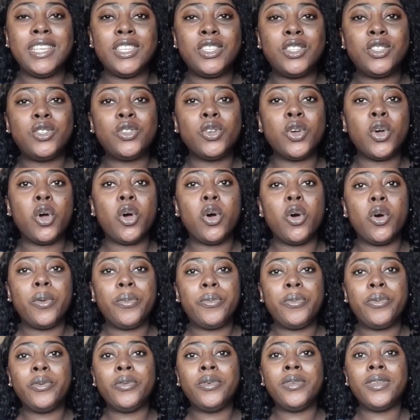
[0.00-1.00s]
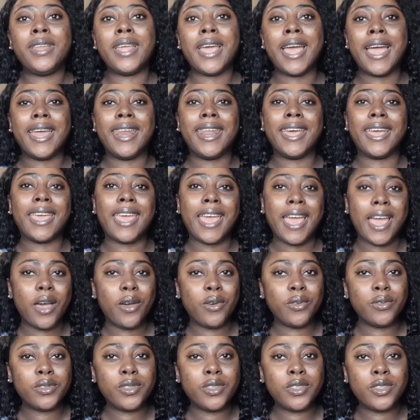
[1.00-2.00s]
is to open an
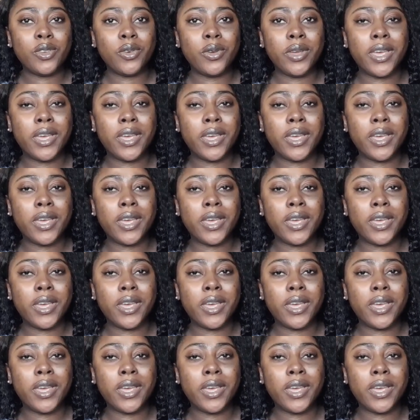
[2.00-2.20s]
account.